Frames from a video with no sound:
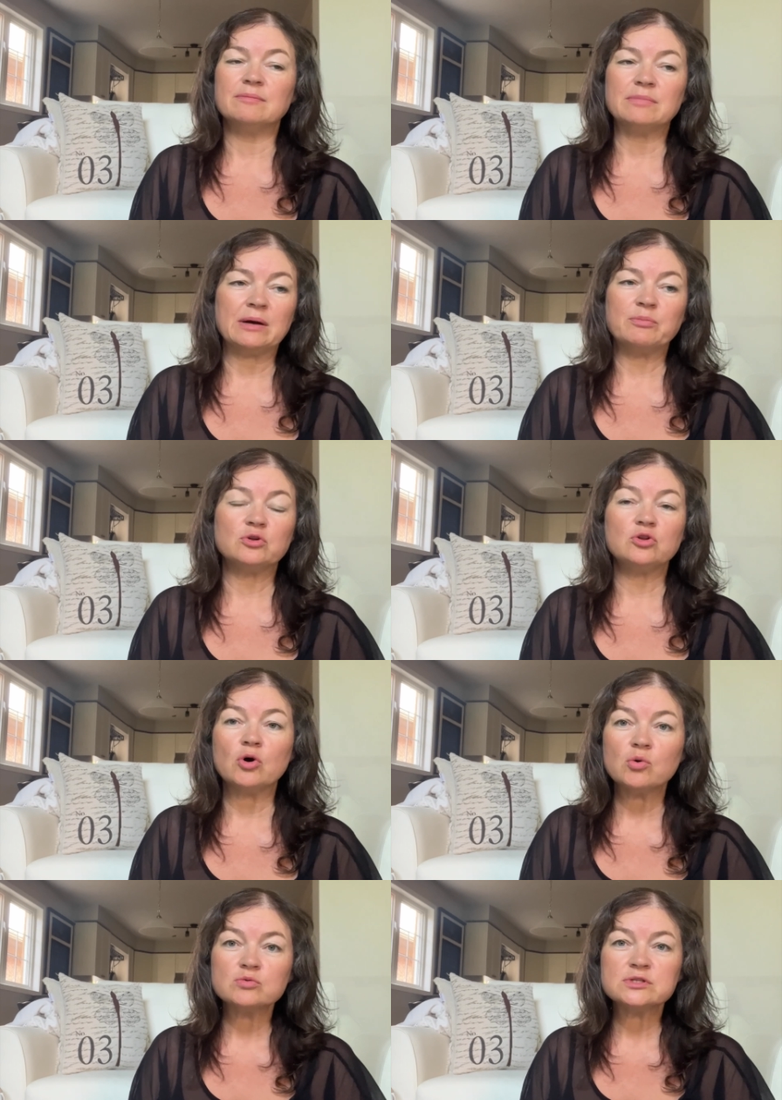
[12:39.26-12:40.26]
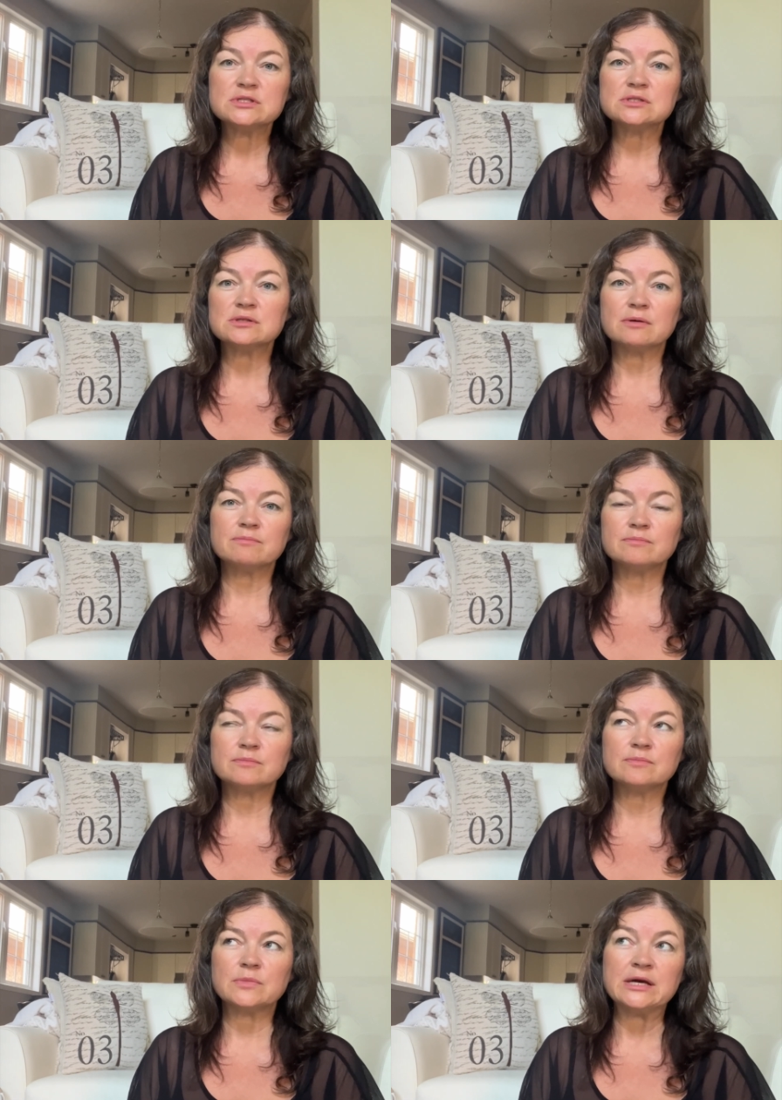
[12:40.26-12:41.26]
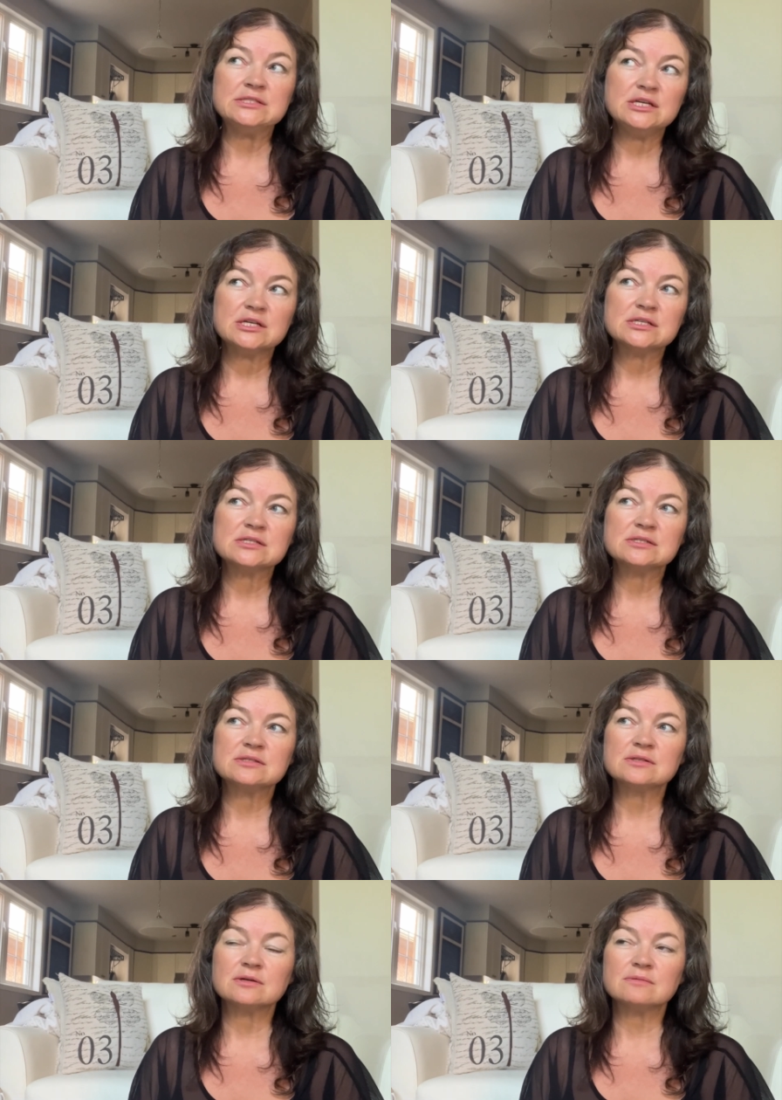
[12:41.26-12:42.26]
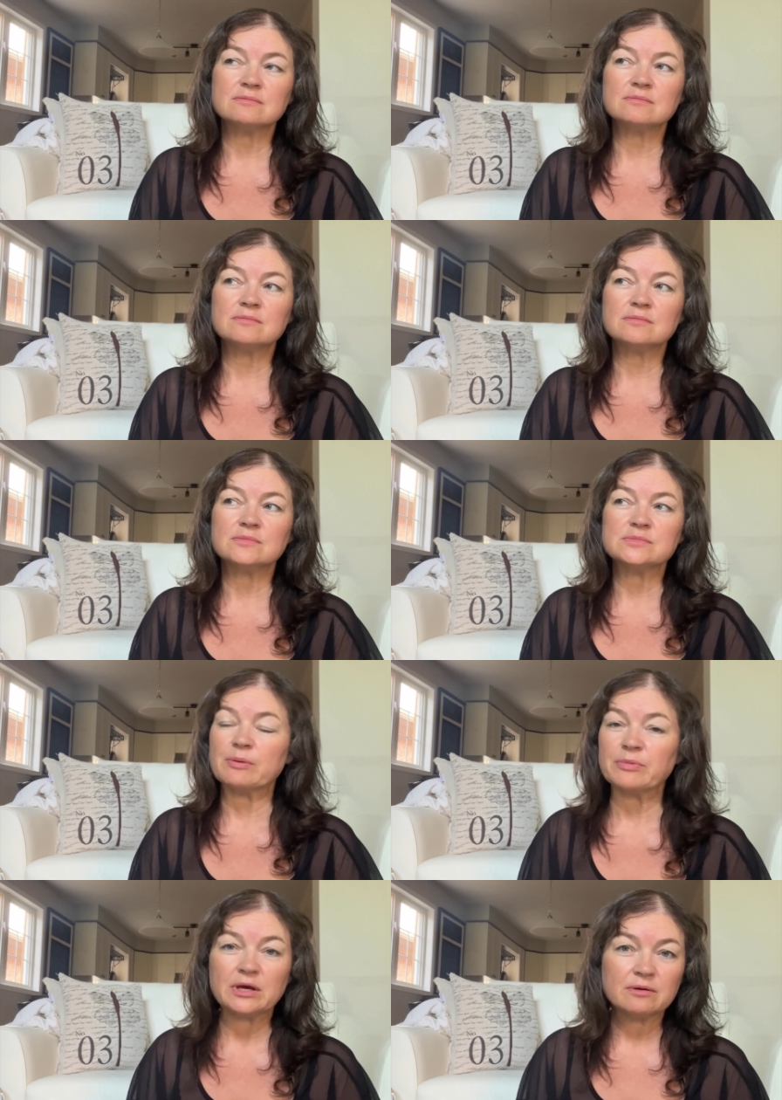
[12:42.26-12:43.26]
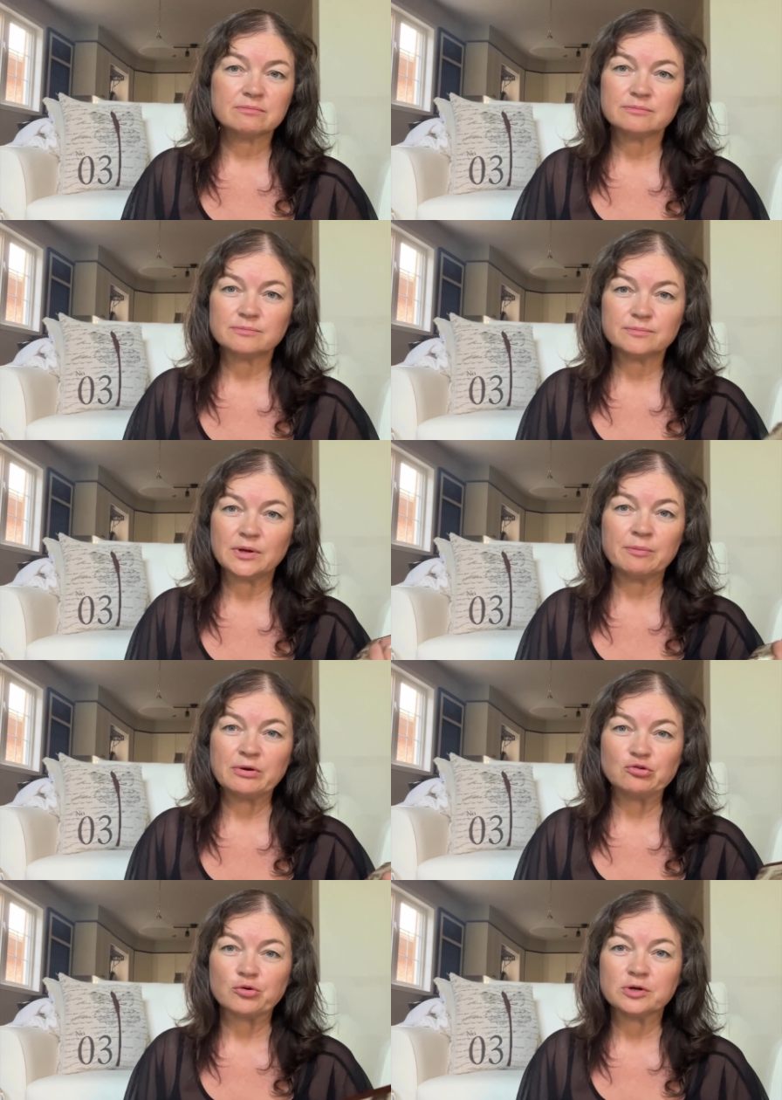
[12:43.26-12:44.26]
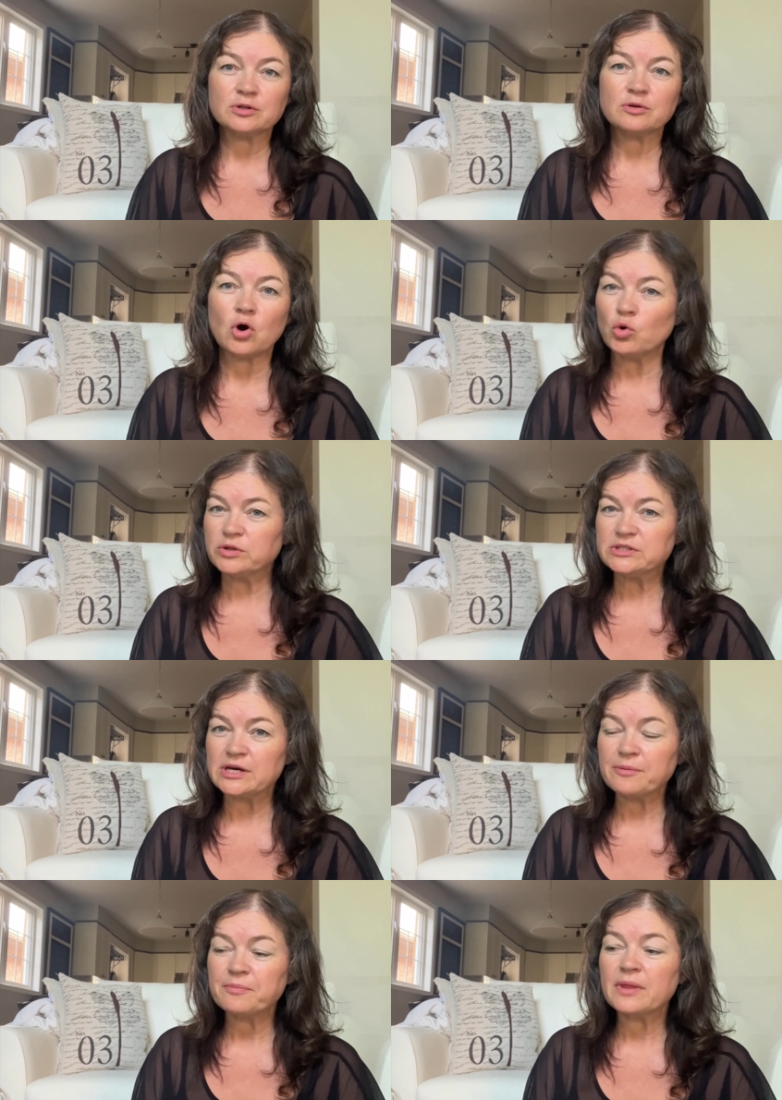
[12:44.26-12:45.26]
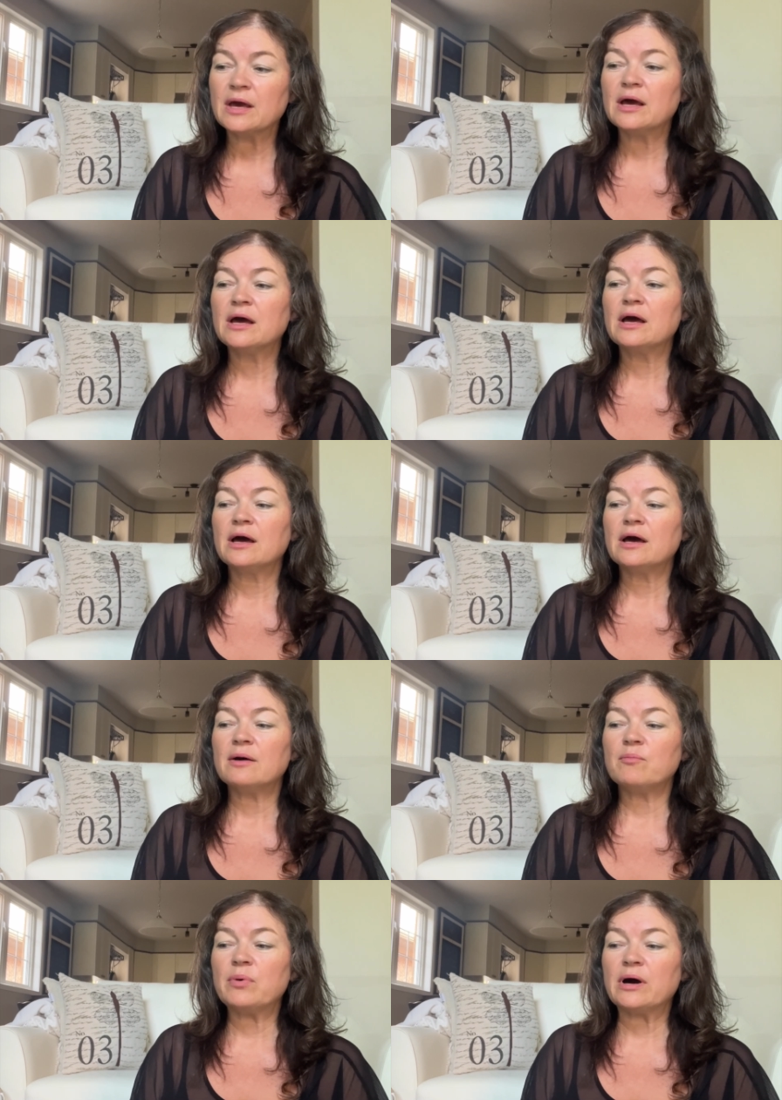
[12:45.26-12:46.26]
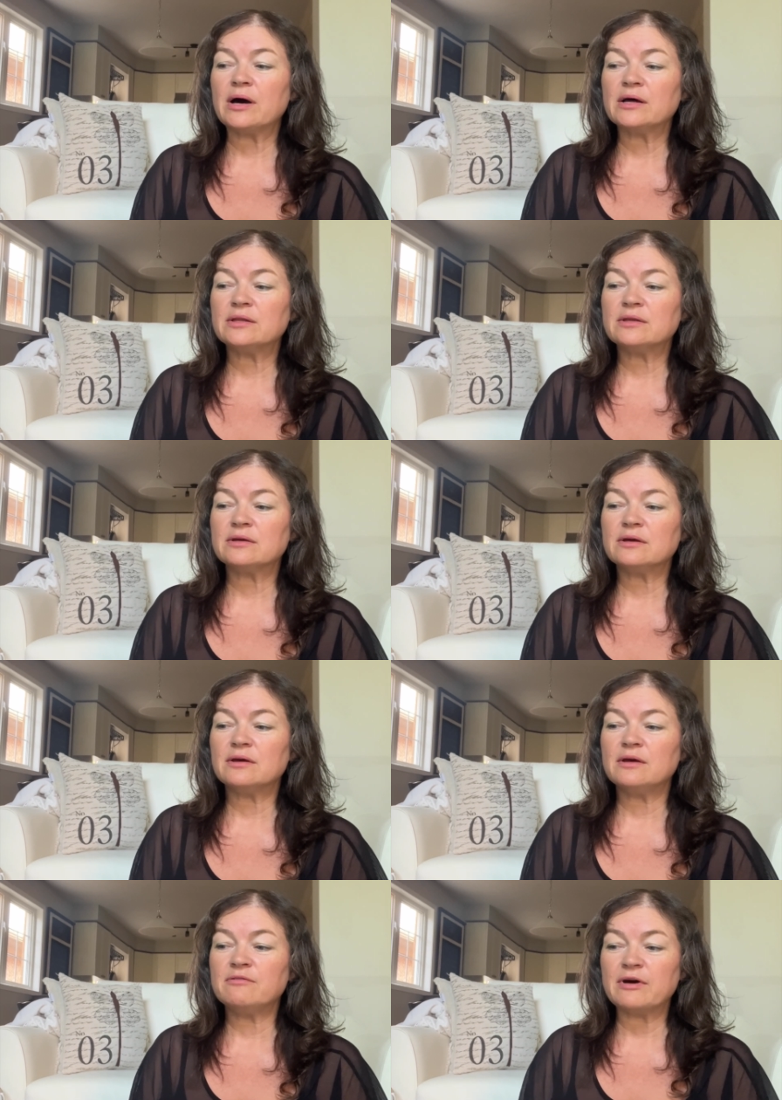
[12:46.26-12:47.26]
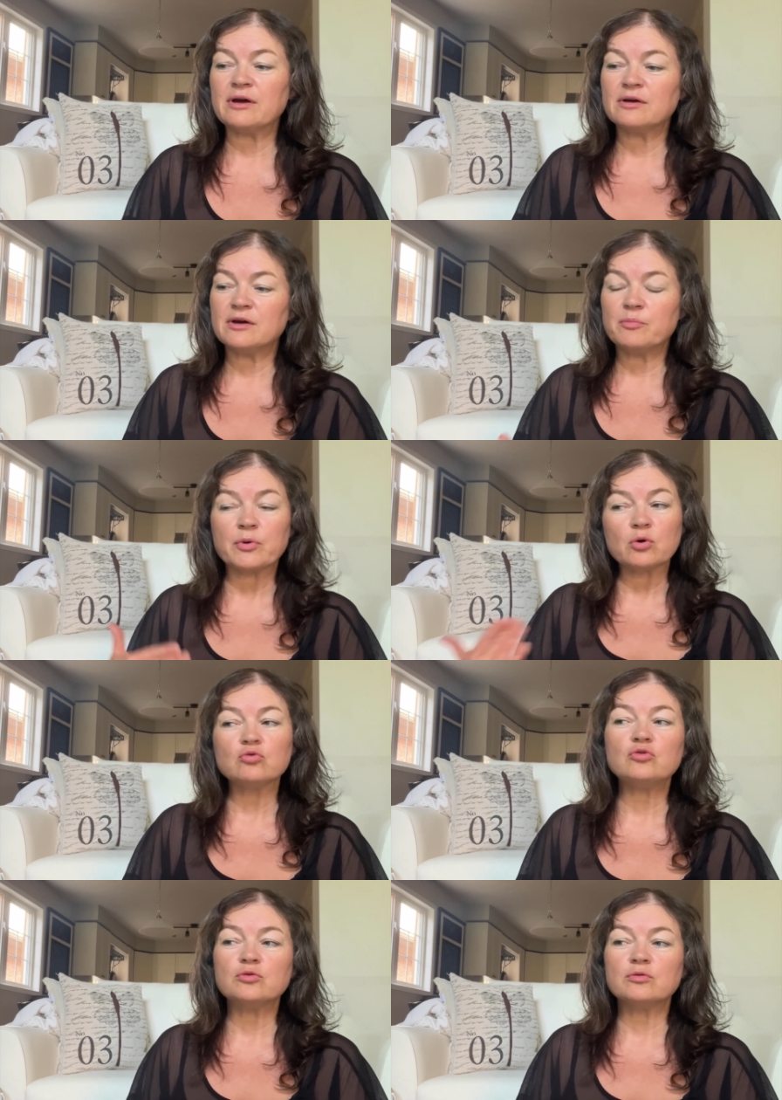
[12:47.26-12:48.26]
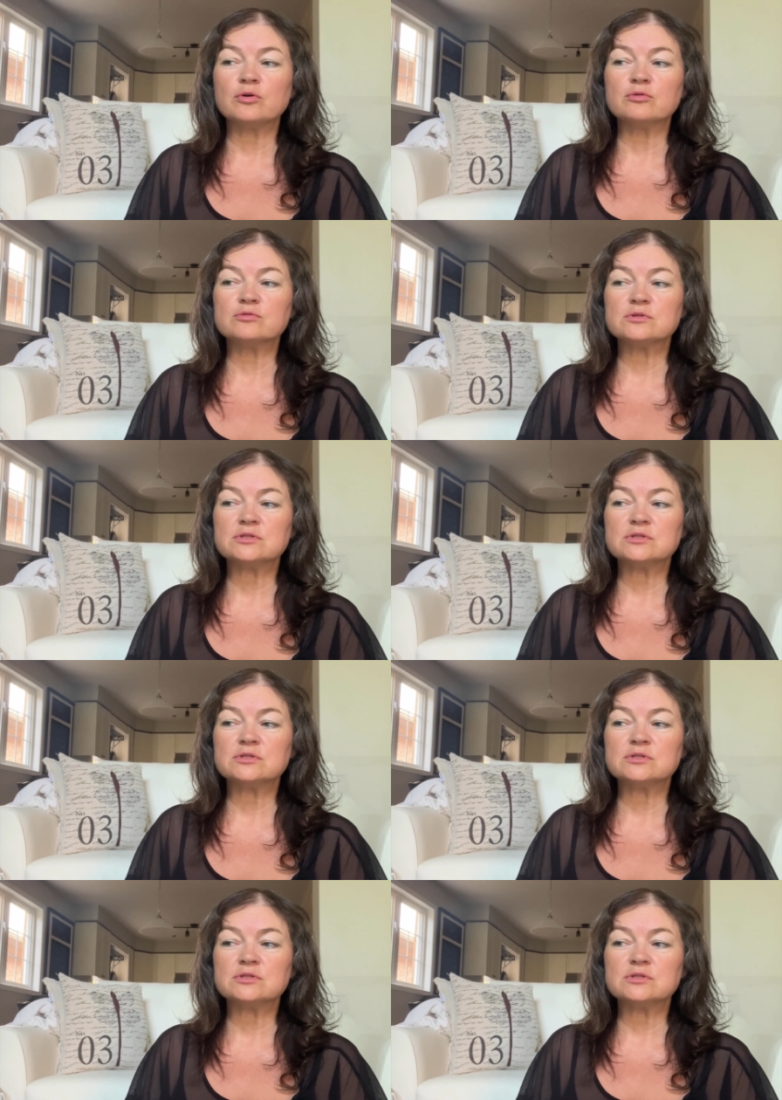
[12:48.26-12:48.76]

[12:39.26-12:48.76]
I put notes, ideas, something in my journal all the time. But if I approach to those